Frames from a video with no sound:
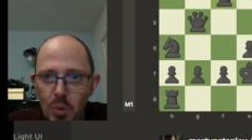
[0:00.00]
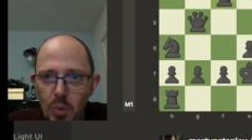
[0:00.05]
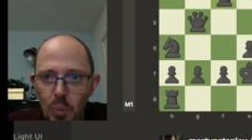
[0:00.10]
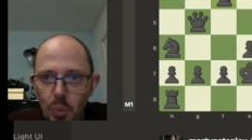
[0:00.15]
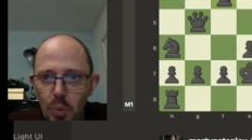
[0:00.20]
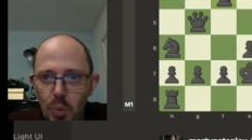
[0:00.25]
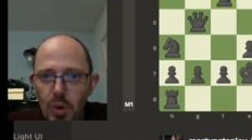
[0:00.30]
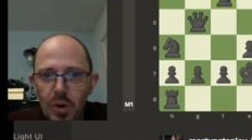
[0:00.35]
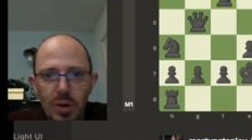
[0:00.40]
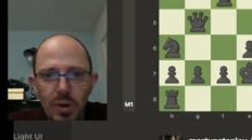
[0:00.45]

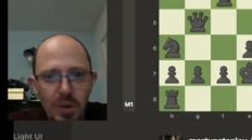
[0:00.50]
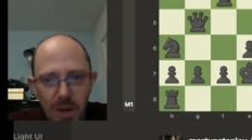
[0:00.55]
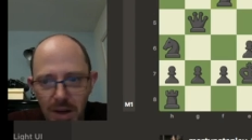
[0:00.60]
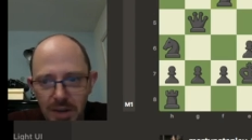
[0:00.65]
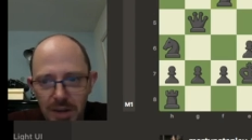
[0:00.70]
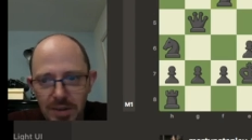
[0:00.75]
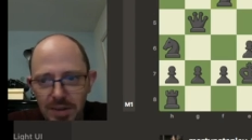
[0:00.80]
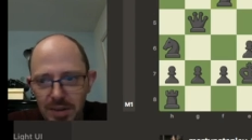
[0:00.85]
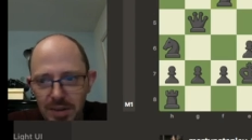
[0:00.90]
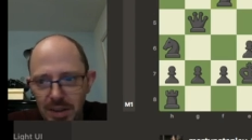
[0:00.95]
weren't
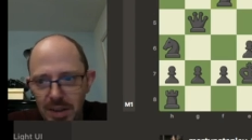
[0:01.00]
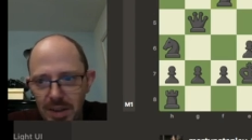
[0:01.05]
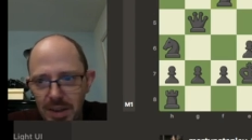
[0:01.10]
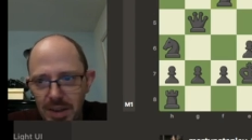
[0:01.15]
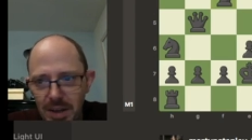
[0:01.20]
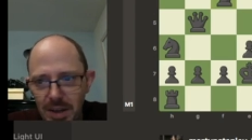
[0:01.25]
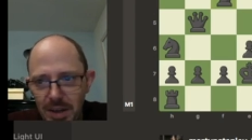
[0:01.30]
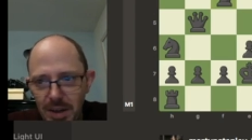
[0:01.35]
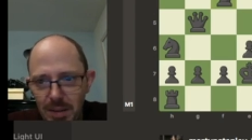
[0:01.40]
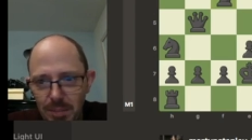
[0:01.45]

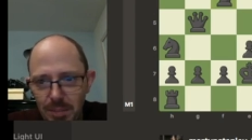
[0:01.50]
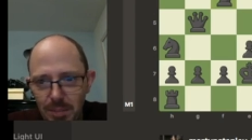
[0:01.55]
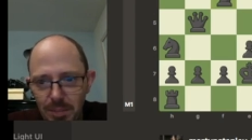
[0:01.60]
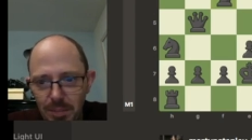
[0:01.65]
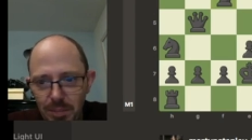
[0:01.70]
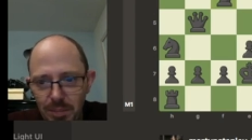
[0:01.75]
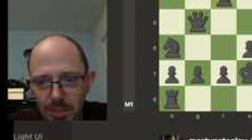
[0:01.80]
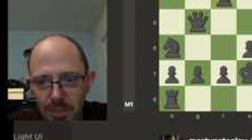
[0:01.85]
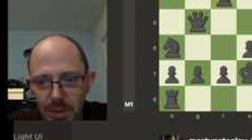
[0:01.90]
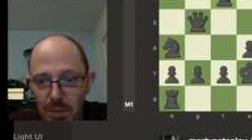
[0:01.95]
actually
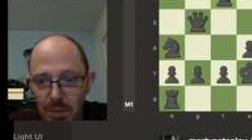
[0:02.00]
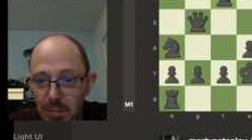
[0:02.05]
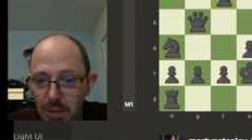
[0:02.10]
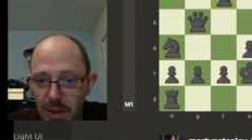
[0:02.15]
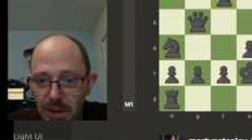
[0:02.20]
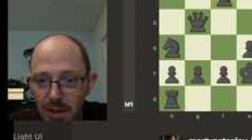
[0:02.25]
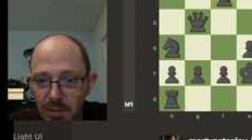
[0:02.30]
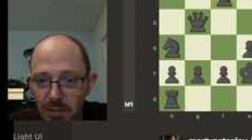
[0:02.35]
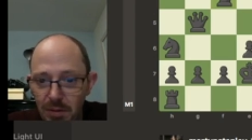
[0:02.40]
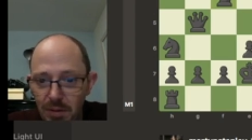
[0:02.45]

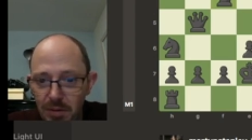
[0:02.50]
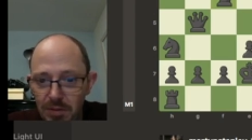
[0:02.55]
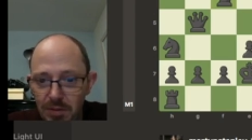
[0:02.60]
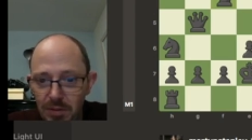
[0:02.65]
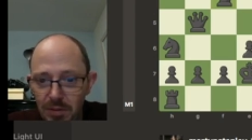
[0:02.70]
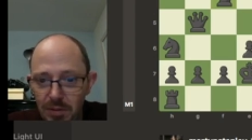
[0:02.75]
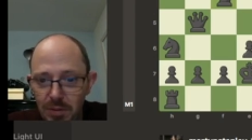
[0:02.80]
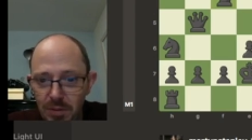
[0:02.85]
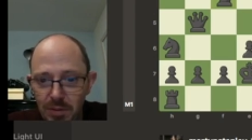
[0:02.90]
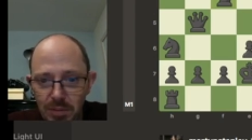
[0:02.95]
playing rooks at
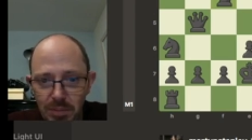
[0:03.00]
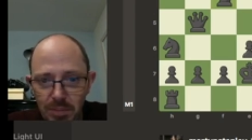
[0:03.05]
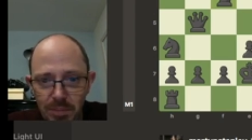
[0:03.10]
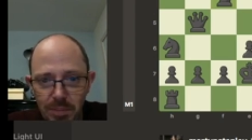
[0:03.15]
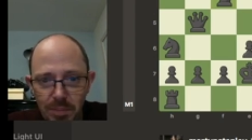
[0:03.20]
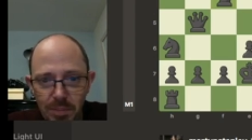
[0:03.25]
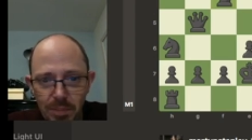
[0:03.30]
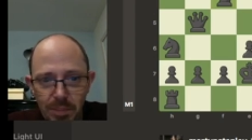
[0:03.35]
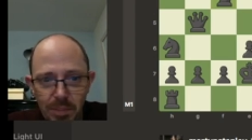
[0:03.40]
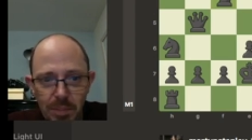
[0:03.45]
all,
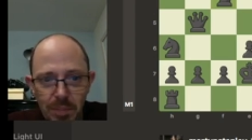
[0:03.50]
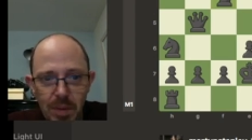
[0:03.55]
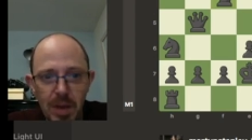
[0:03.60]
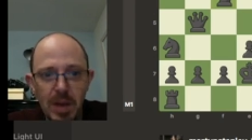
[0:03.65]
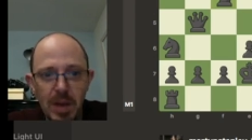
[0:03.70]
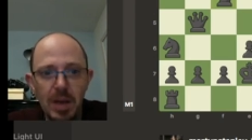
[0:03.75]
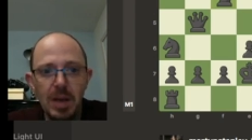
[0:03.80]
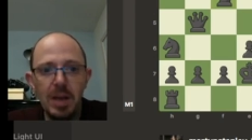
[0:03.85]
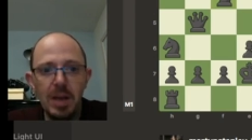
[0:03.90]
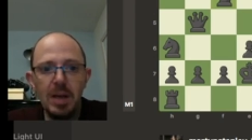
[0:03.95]

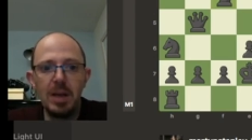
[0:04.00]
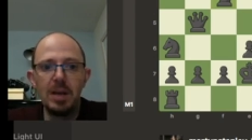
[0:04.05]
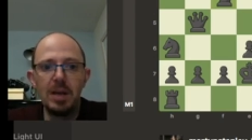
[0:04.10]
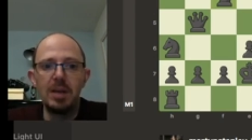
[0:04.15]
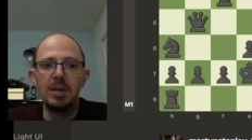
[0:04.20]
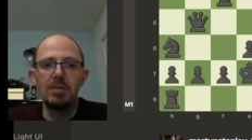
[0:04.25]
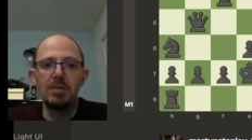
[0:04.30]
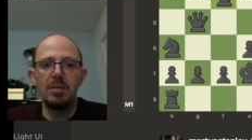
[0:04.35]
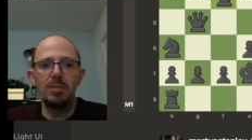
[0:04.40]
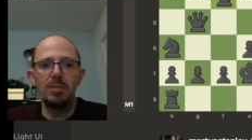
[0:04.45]

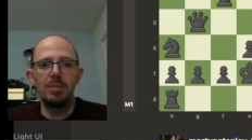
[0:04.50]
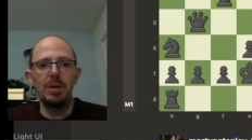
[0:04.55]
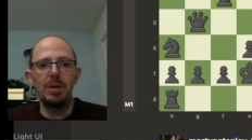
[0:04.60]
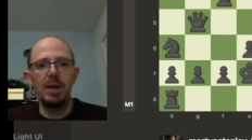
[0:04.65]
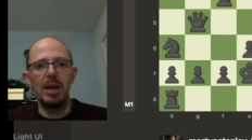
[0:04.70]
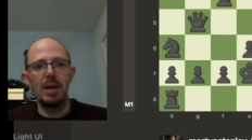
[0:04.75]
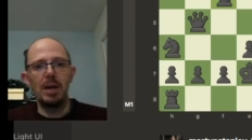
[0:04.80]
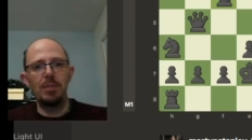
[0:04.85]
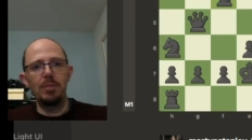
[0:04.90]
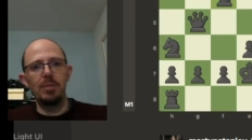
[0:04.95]
so I'm pretty
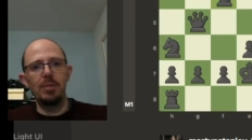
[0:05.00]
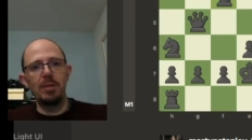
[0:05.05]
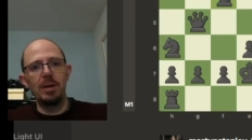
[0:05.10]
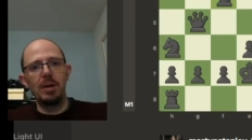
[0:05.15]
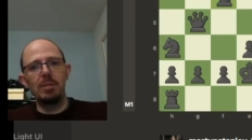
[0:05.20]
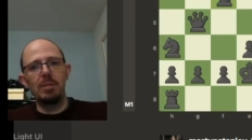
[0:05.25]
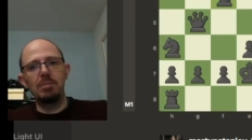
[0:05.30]
happy with that.